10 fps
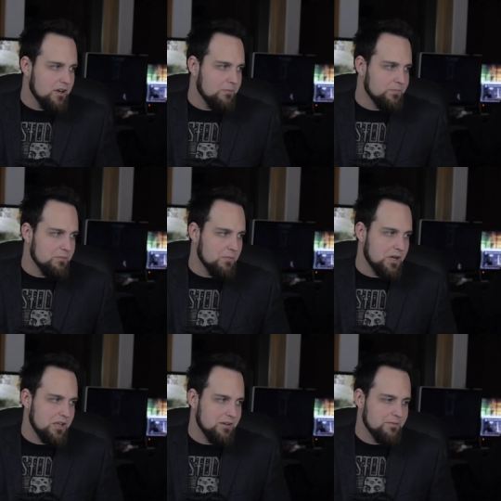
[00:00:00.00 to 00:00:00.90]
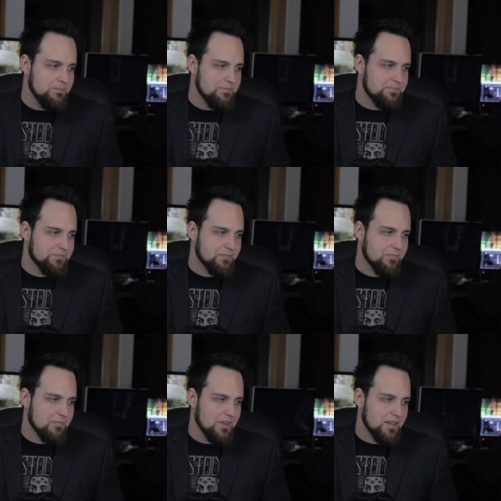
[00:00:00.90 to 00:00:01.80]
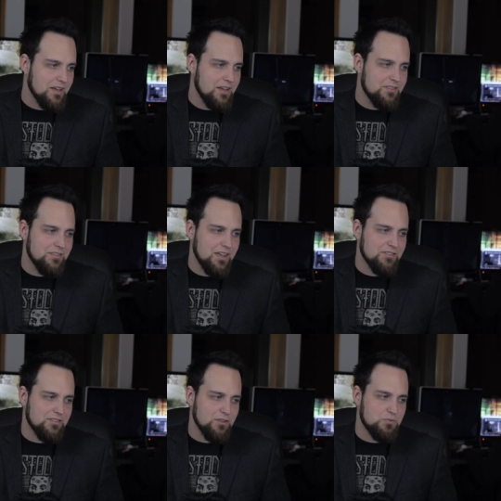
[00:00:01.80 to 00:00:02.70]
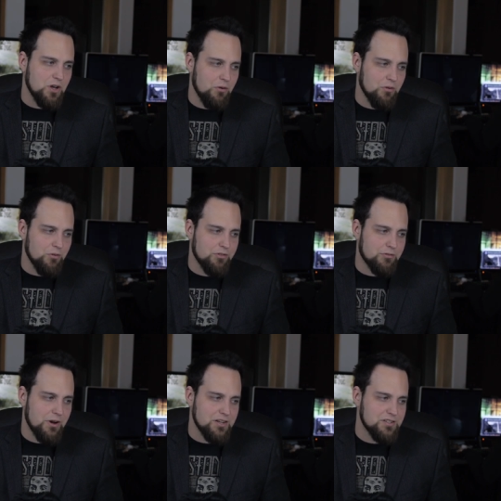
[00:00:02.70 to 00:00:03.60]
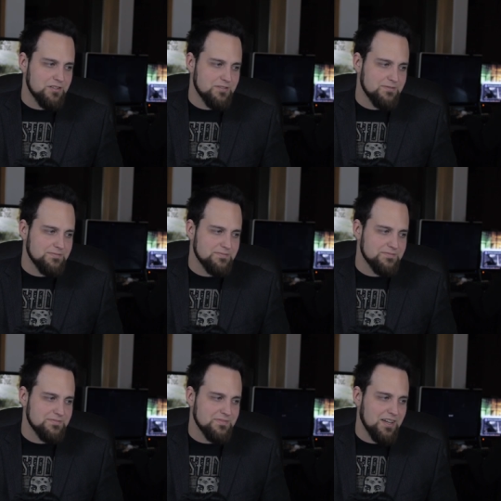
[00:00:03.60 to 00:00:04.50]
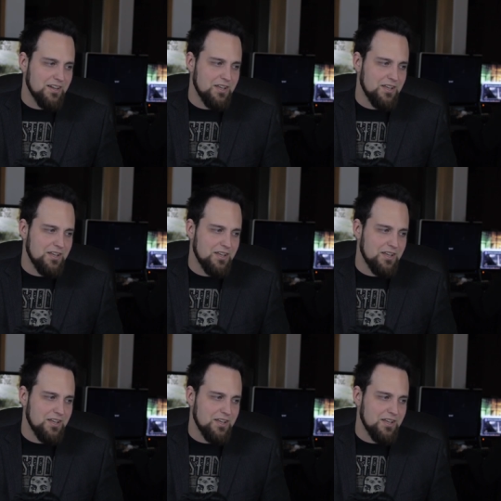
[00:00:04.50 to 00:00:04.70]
Uh, yeah, this article is complete BS. It's, it's a it total 100% stretch. BS.